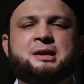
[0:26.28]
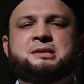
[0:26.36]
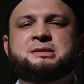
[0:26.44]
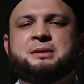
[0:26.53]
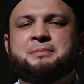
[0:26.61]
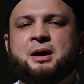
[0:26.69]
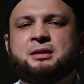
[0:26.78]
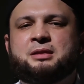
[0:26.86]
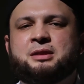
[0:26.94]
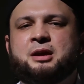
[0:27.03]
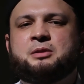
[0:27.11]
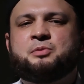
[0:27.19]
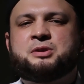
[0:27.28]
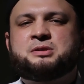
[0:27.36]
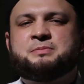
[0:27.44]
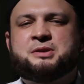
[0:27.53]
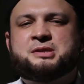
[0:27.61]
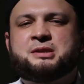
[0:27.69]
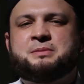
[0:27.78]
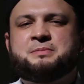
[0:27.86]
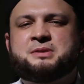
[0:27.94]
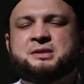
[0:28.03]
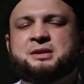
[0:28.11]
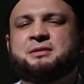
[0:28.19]
It is the month in which
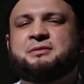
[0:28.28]
Muslims